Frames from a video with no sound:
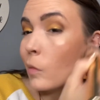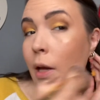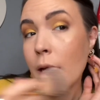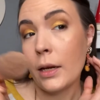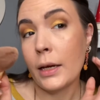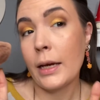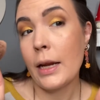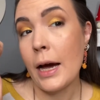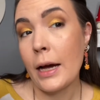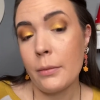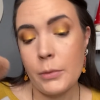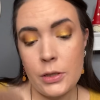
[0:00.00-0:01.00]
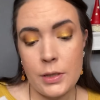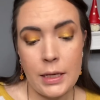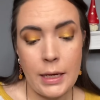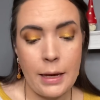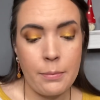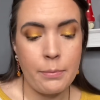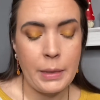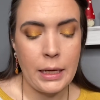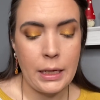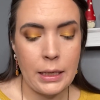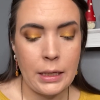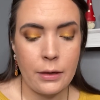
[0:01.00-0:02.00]
And again, I'm using a
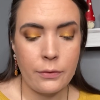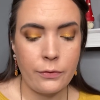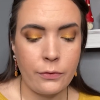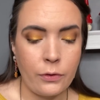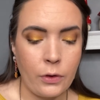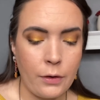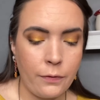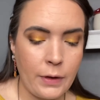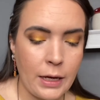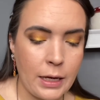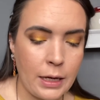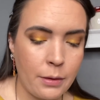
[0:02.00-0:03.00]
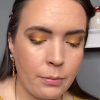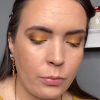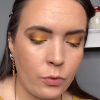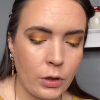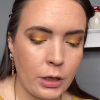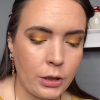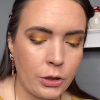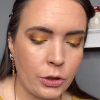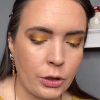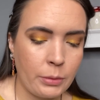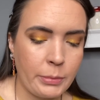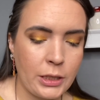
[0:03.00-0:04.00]
big fluffy
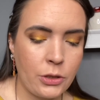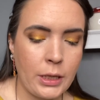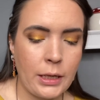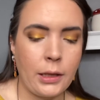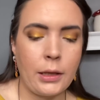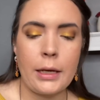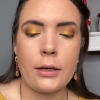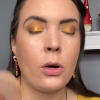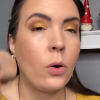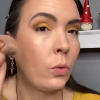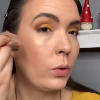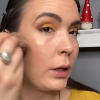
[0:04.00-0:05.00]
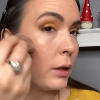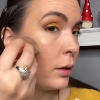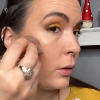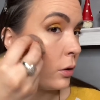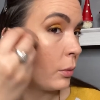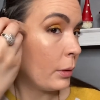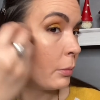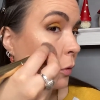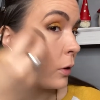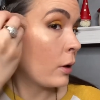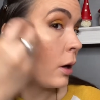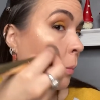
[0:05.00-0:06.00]
brush. Let me try to like hold it a little bit
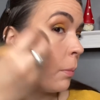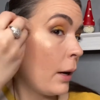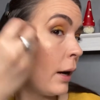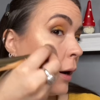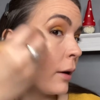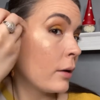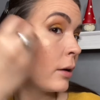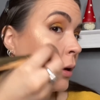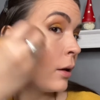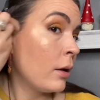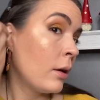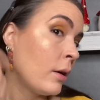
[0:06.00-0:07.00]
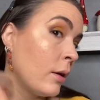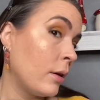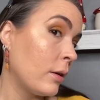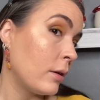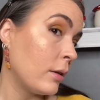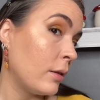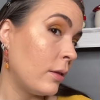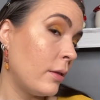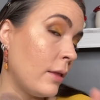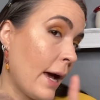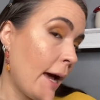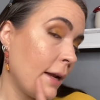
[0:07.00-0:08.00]
more compact.
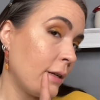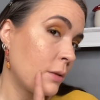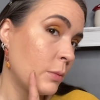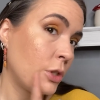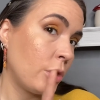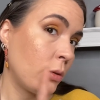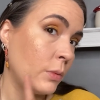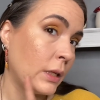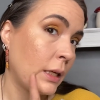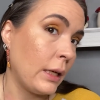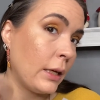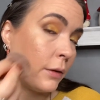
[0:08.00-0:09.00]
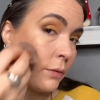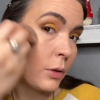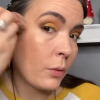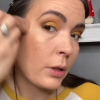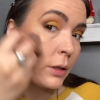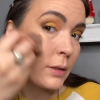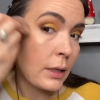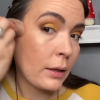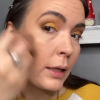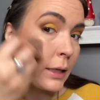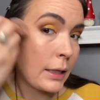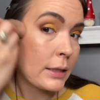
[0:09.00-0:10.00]
That is what you would get if you were using
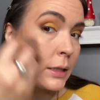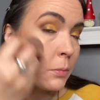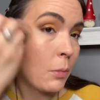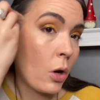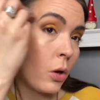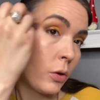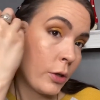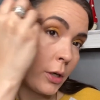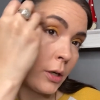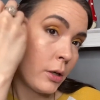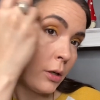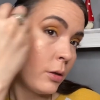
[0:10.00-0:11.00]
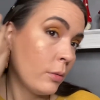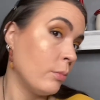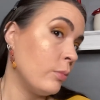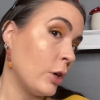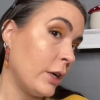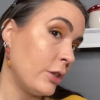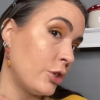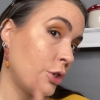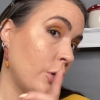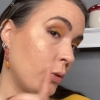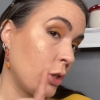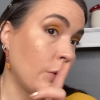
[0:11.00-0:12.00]
like a smaller brush.
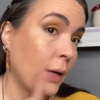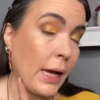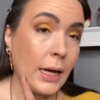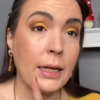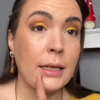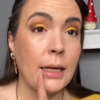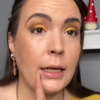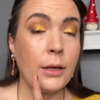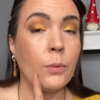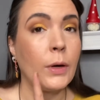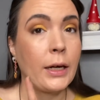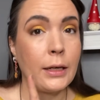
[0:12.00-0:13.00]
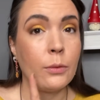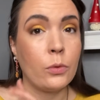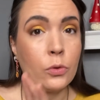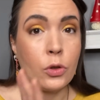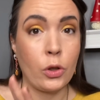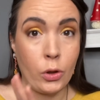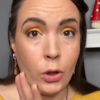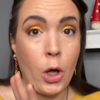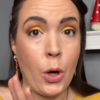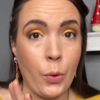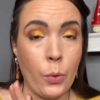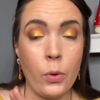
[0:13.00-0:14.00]
So you can get it where it will
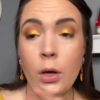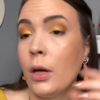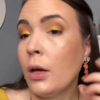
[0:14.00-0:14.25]
glow.